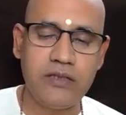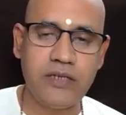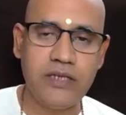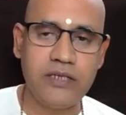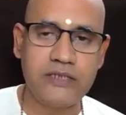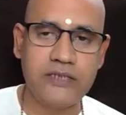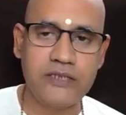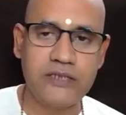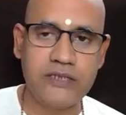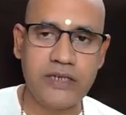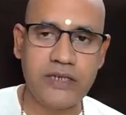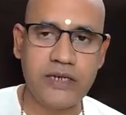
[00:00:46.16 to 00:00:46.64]
the
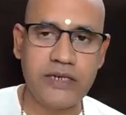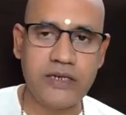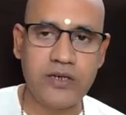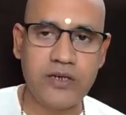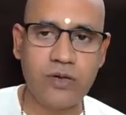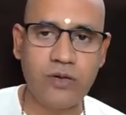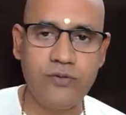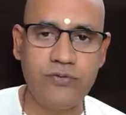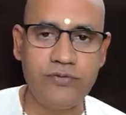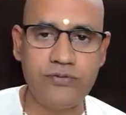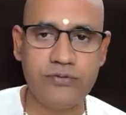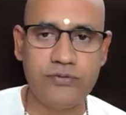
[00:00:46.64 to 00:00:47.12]
state
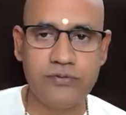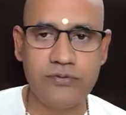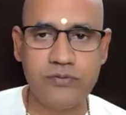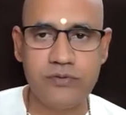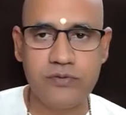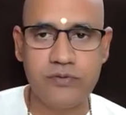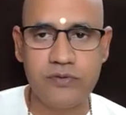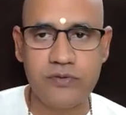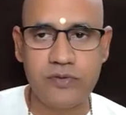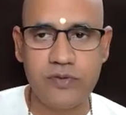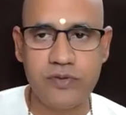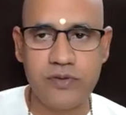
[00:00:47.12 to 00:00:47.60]
of
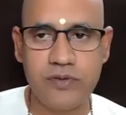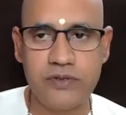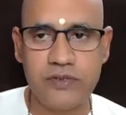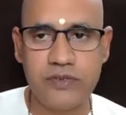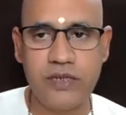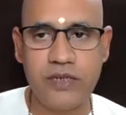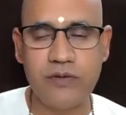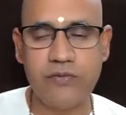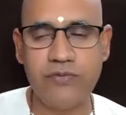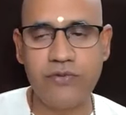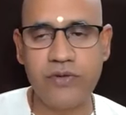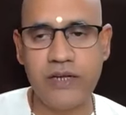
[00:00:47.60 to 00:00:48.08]

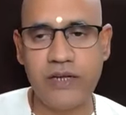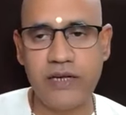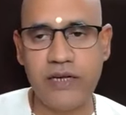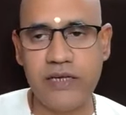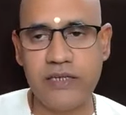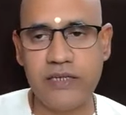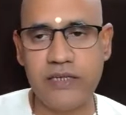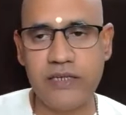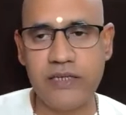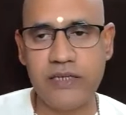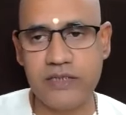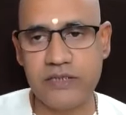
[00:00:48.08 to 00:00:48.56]

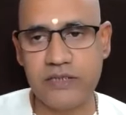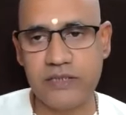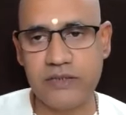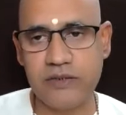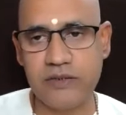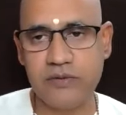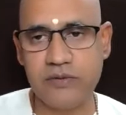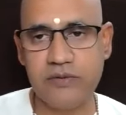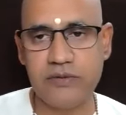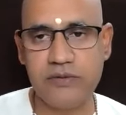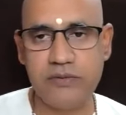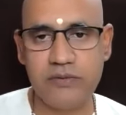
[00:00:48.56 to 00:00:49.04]

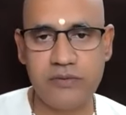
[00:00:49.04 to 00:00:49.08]
self-realization.